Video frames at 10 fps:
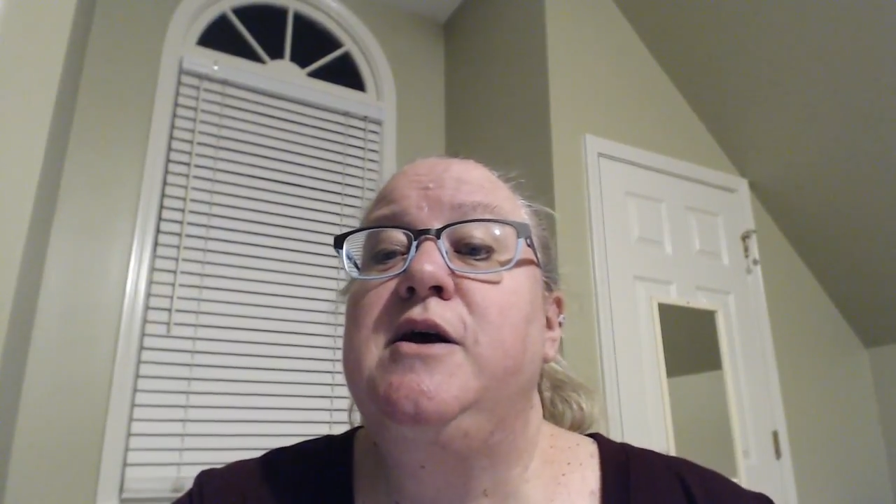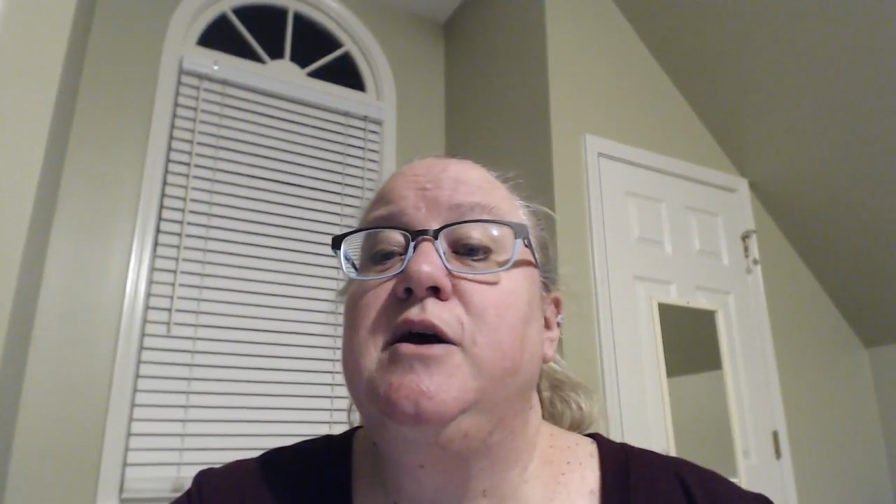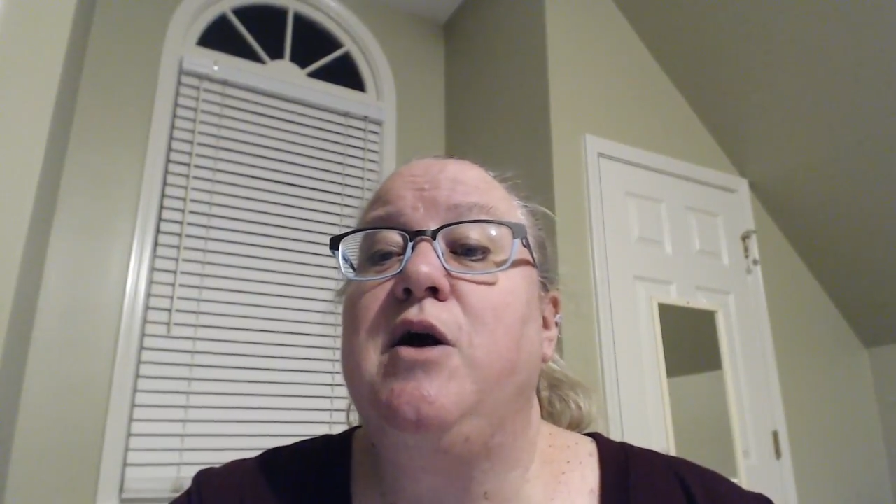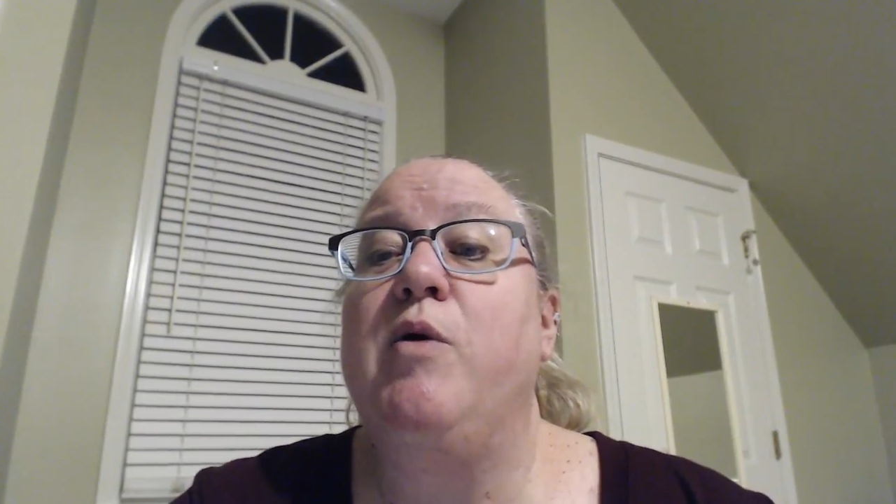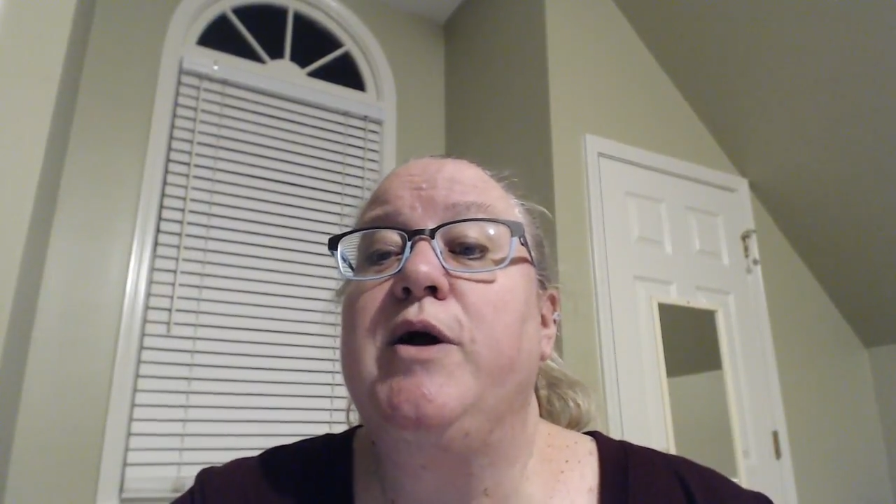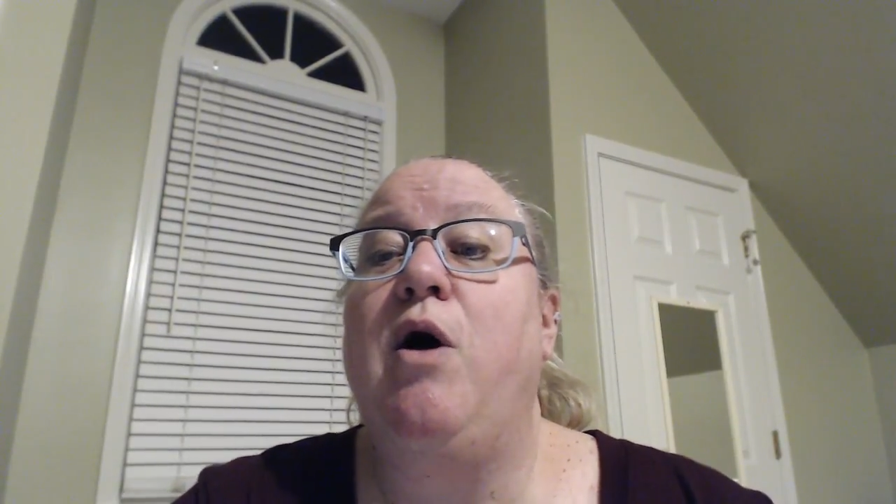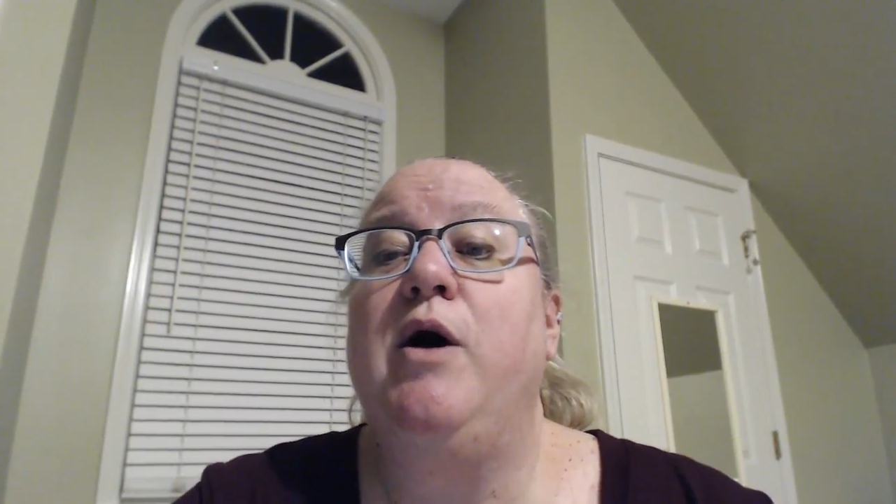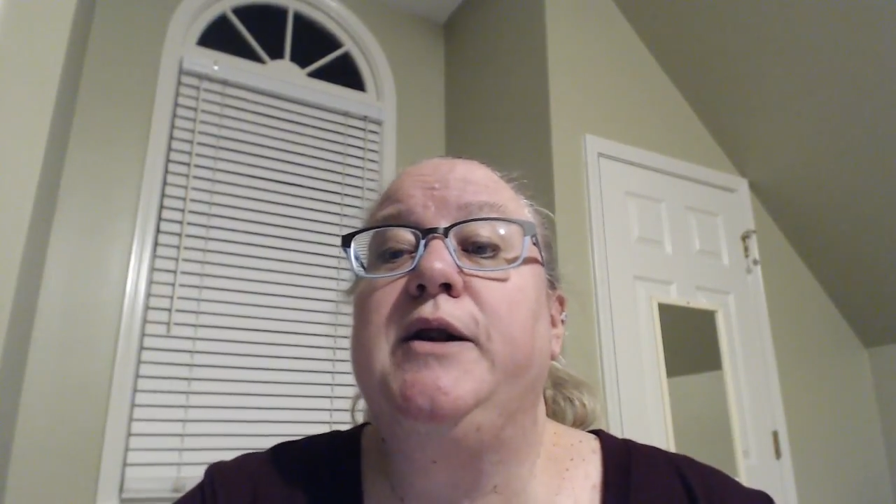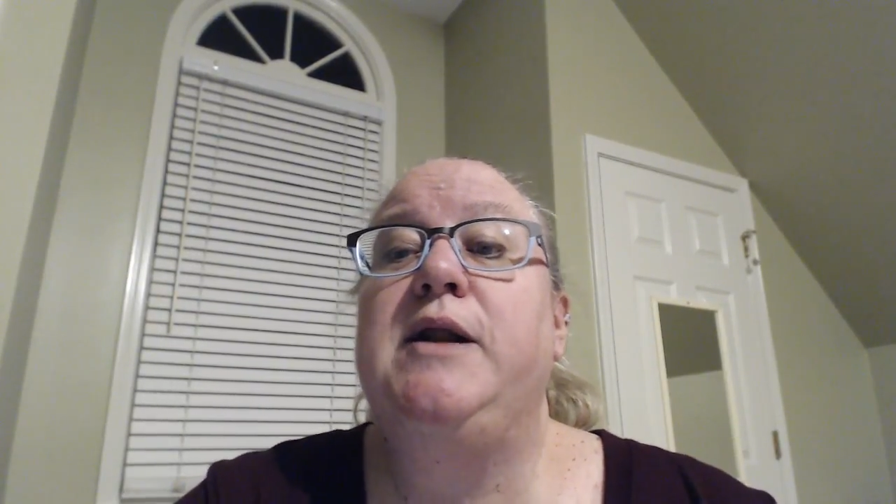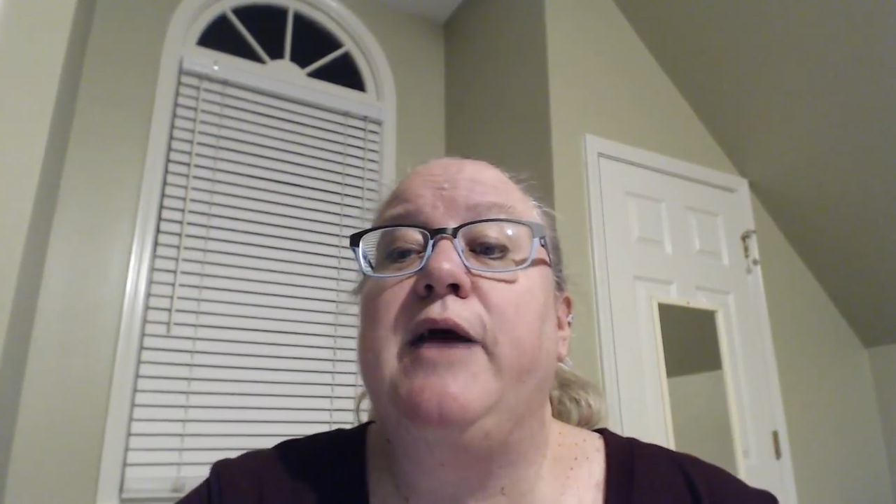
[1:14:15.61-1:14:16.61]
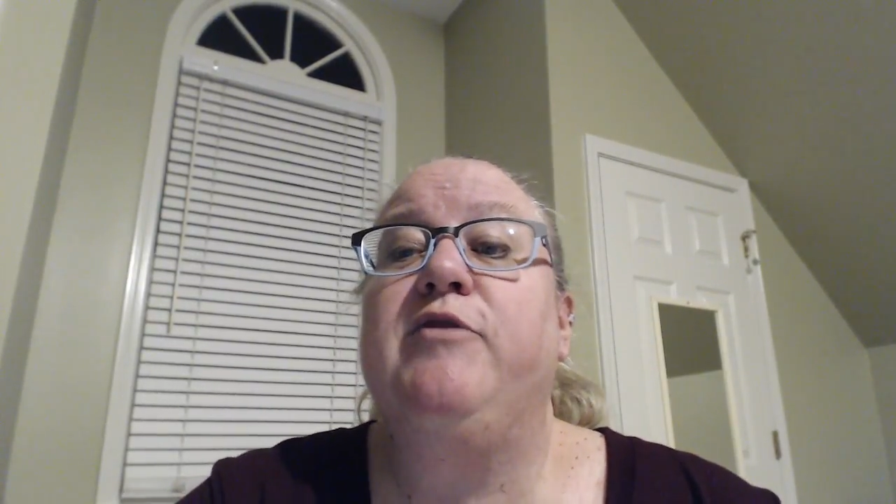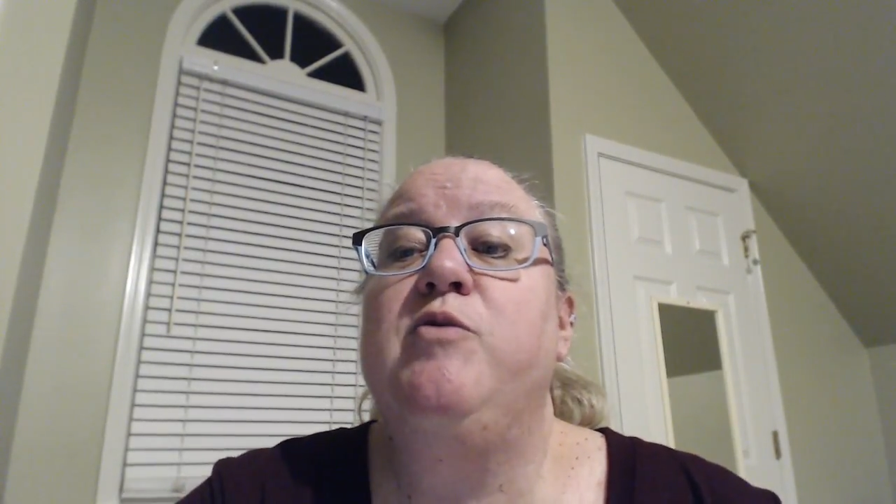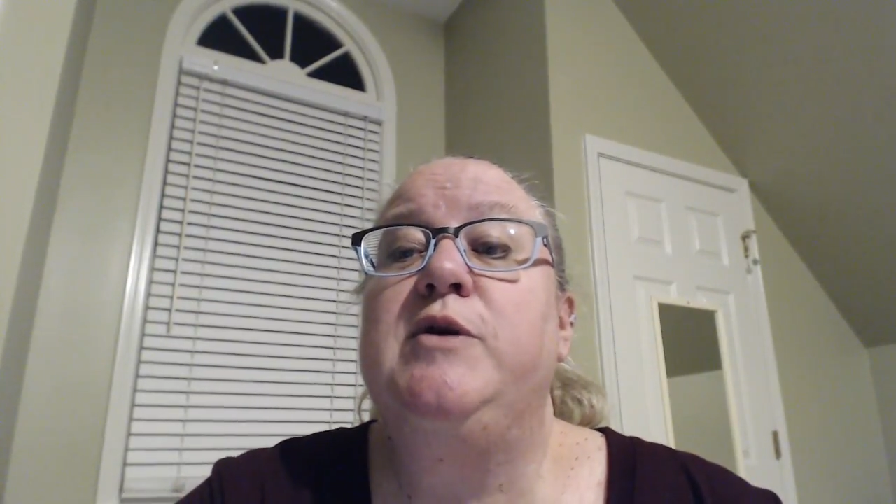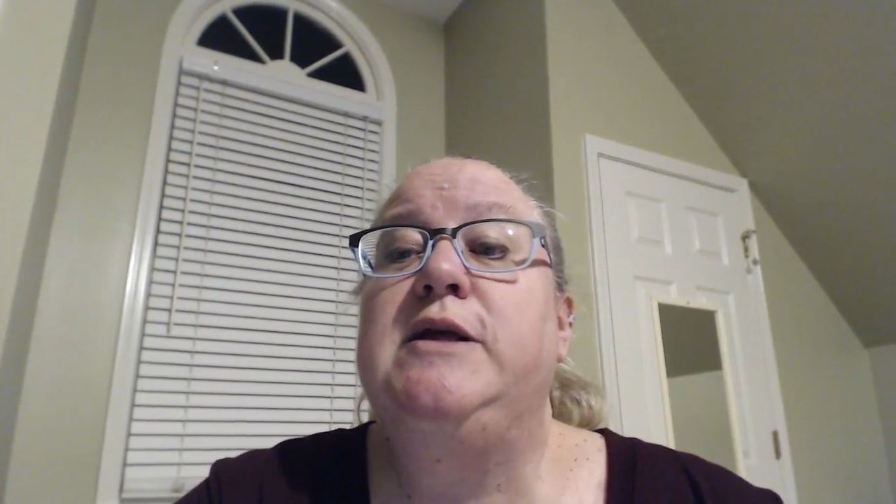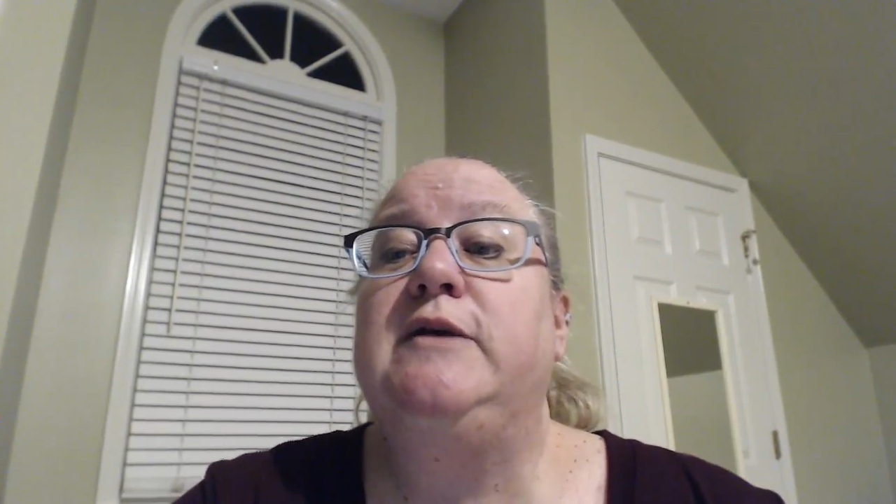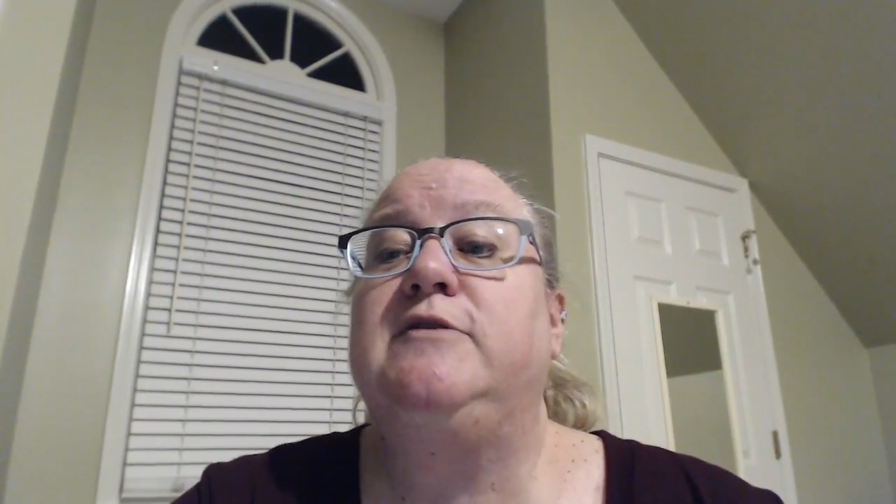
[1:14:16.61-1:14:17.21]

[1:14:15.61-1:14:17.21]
going on and everyone gives